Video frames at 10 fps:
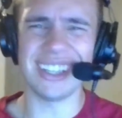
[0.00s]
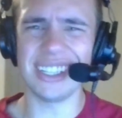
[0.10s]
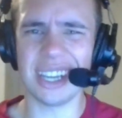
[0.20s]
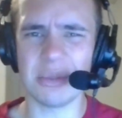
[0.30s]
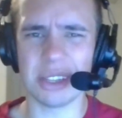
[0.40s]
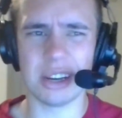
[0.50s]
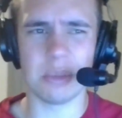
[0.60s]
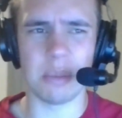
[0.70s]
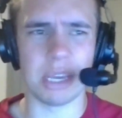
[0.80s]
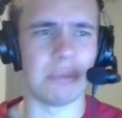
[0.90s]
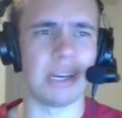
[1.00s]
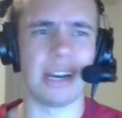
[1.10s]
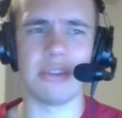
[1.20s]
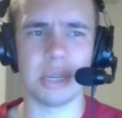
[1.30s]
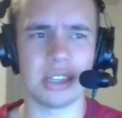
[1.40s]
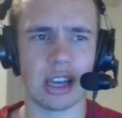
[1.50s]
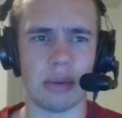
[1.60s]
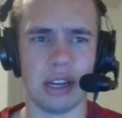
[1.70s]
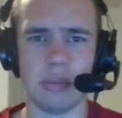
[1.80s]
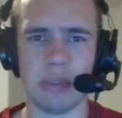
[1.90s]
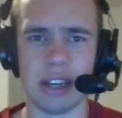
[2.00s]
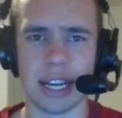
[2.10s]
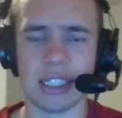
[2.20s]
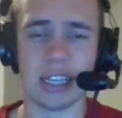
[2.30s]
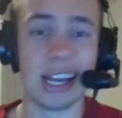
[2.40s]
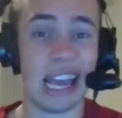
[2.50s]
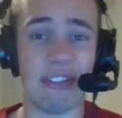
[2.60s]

Unless you come in there and be mean, but everybody's coming in and being nice.